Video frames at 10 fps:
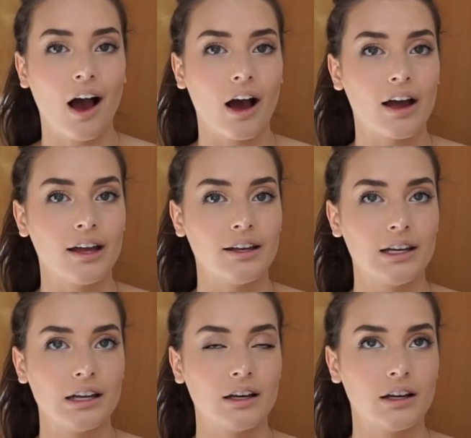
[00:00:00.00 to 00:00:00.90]

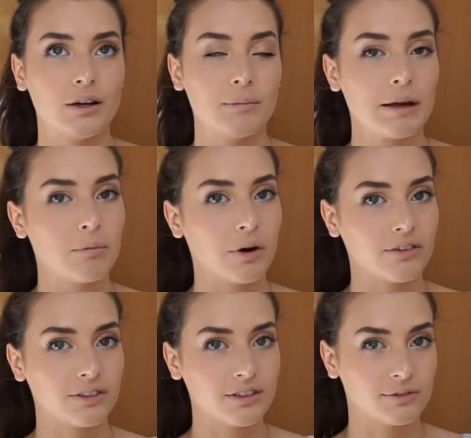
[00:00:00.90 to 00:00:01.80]
on my
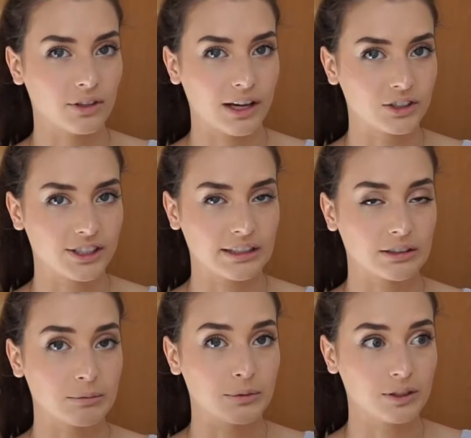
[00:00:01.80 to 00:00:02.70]
boyfriend's vlog
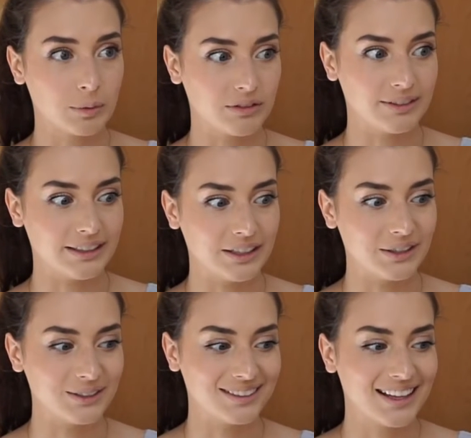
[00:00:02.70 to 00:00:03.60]
channel and multiple
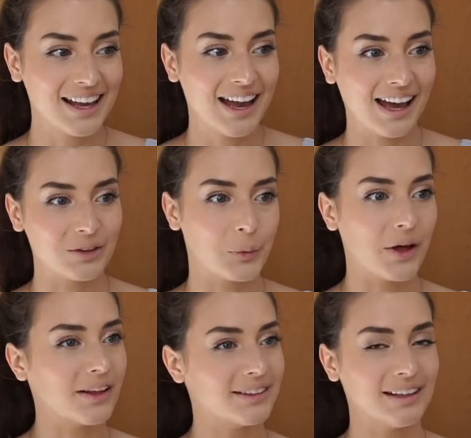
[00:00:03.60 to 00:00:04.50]
videos, as
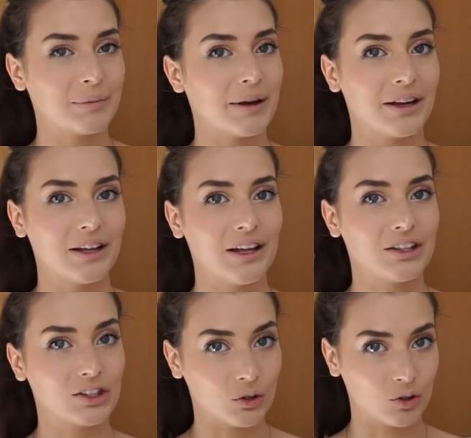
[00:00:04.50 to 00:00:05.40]
well as like my
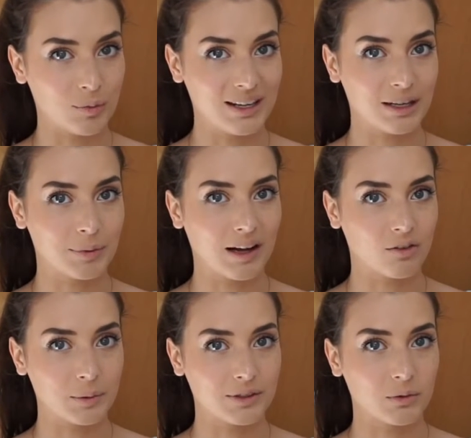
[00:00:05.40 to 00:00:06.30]
social media
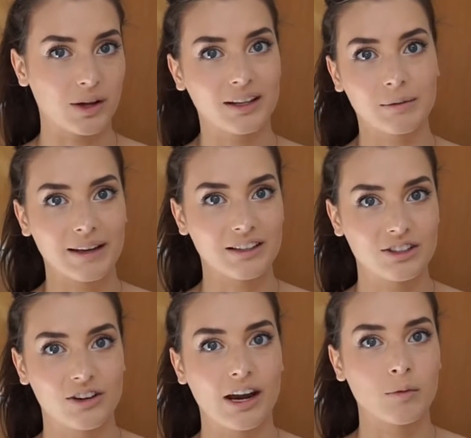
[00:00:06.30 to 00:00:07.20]
platforms as well, like my
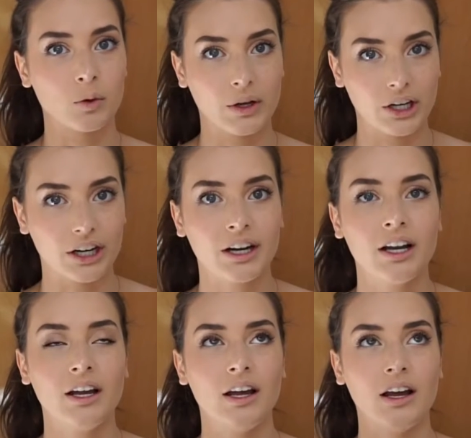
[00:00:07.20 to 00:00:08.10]
Instagram, Twitter.
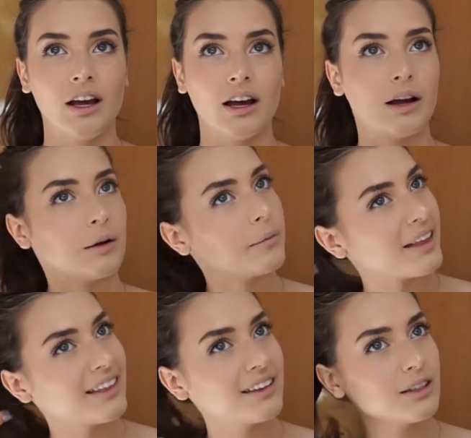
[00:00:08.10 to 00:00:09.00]

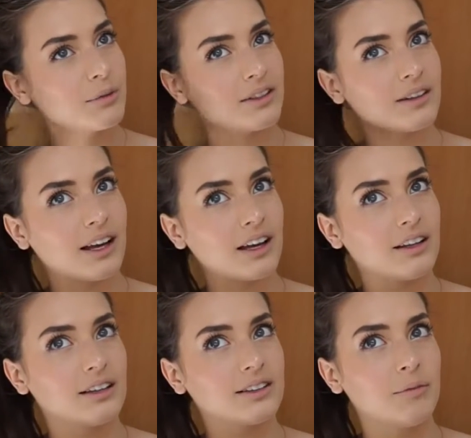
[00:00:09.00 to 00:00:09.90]
I think someone
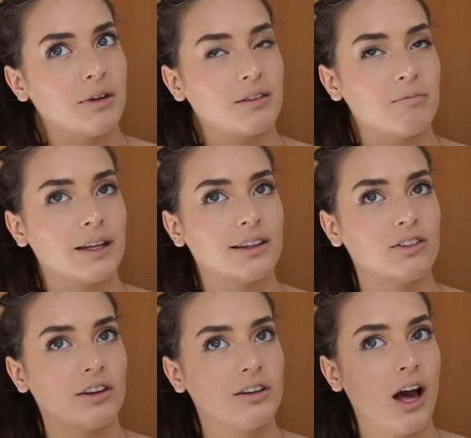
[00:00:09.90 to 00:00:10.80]
sent me a
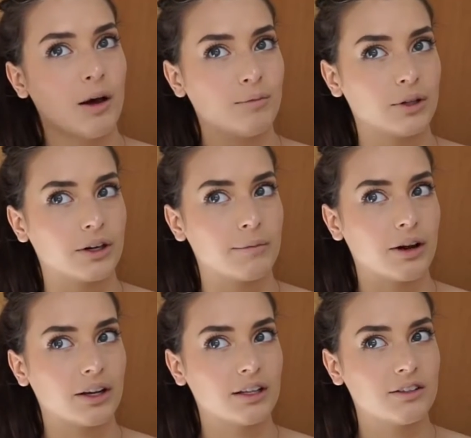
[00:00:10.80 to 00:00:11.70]
message on Tumblr
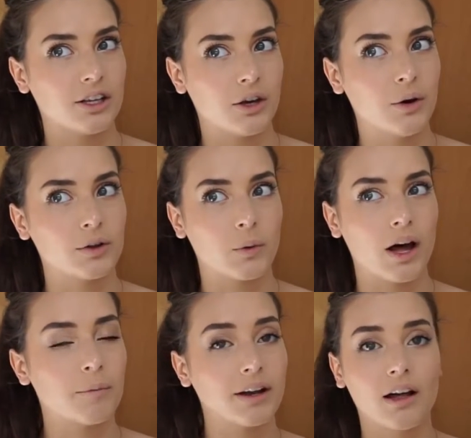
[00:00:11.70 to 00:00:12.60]
about it too as
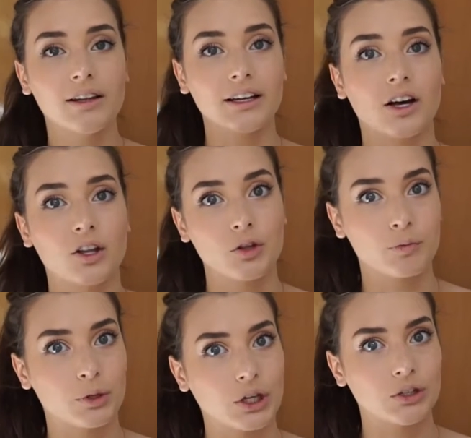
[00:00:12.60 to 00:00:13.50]
well, but I'll link all
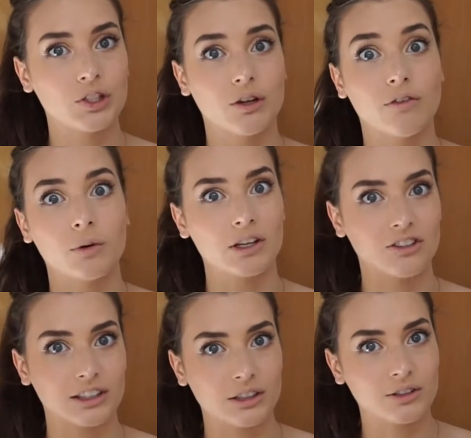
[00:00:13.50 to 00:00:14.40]
those below too if you want to
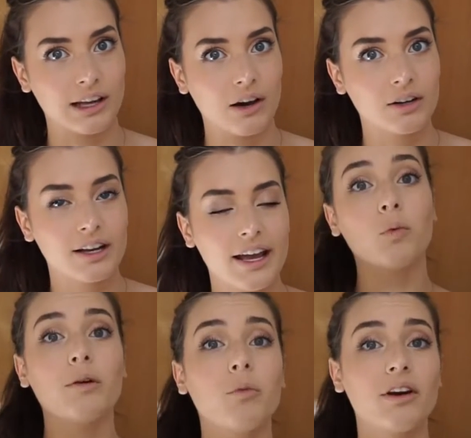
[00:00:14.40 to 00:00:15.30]
check those out.
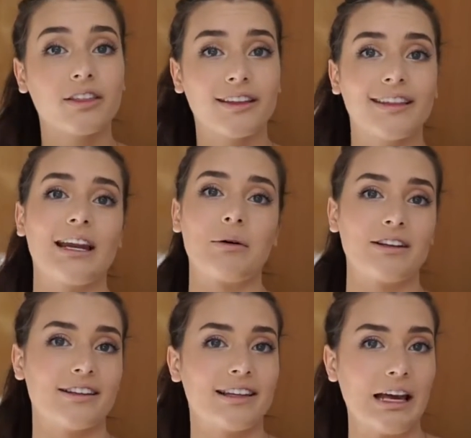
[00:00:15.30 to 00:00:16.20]
One more thing that I
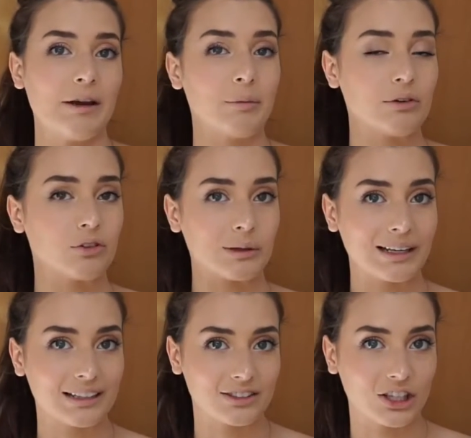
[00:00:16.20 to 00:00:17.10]
wanted to say before
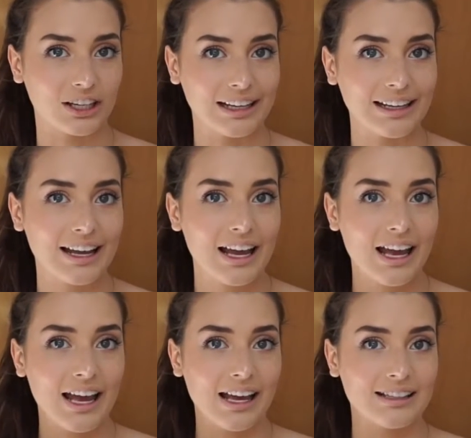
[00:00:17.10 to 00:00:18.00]
we get started
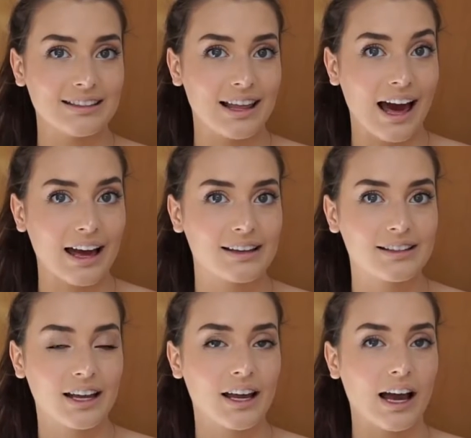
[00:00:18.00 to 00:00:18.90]
is
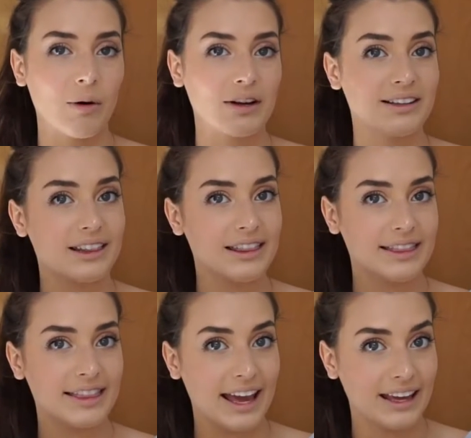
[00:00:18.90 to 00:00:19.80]
that I wanted to
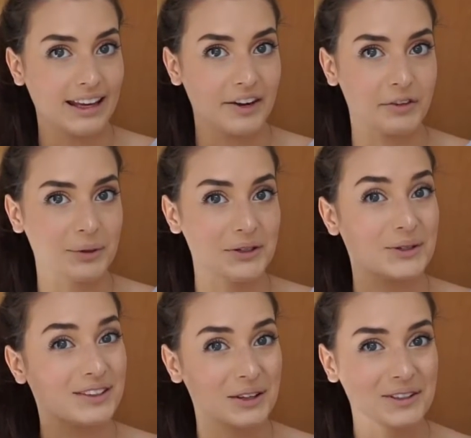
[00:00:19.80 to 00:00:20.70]
thank everyone
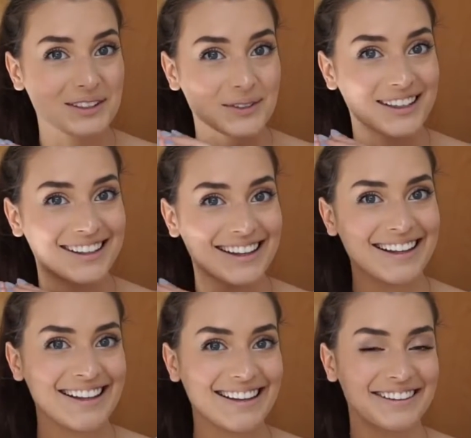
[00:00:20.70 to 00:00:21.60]
who's so sweet
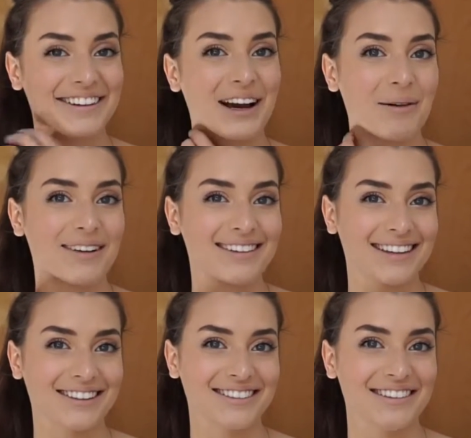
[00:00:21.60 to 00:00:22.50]
in the comment
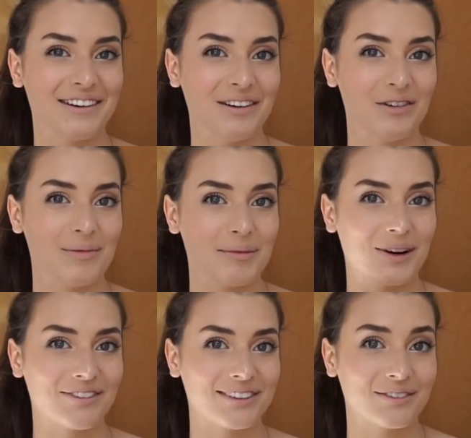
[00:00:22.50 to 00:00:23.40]
section of my
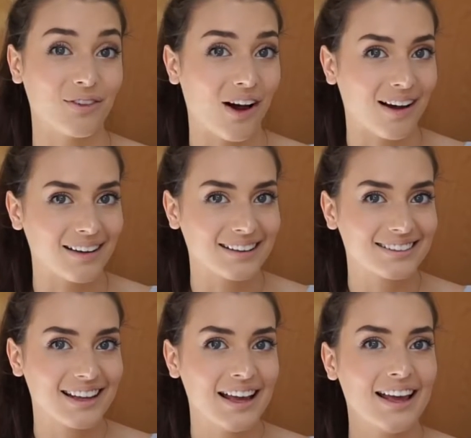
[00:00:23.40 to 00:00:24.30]
boyfriend's vlogs,